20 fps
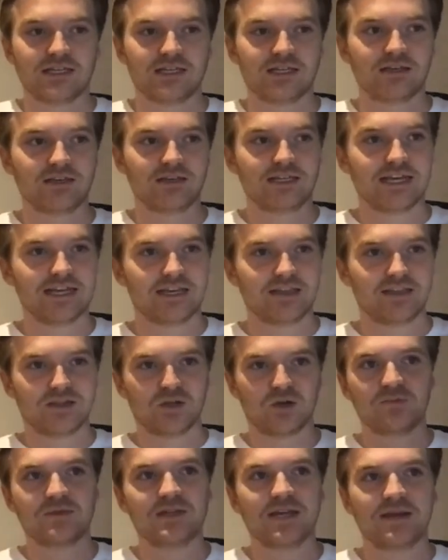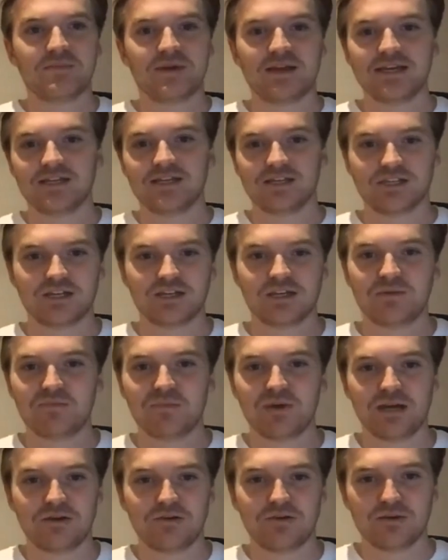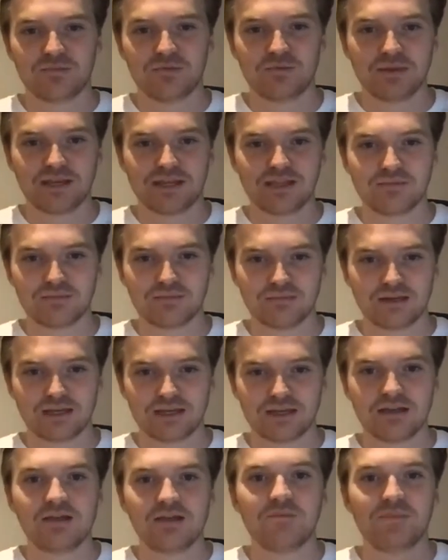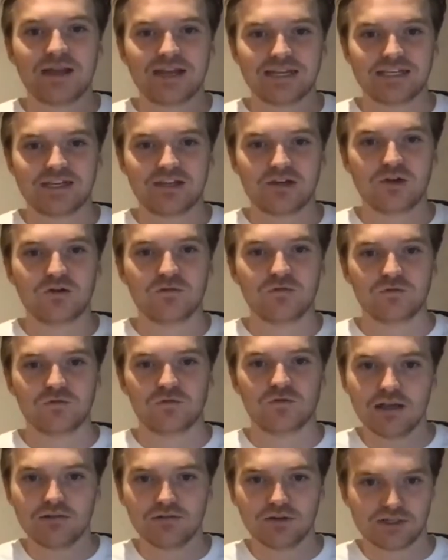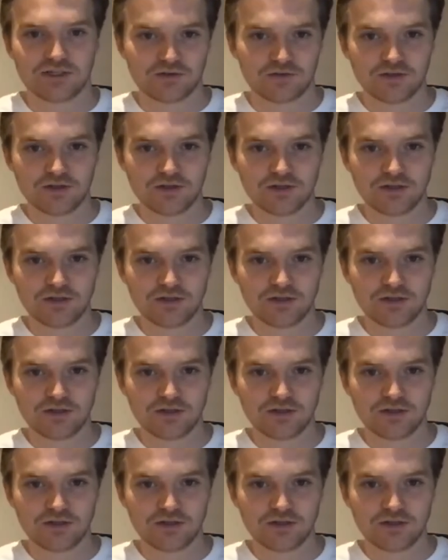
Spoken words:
to take the top 10 pages and compile them and make them like a better overall resource.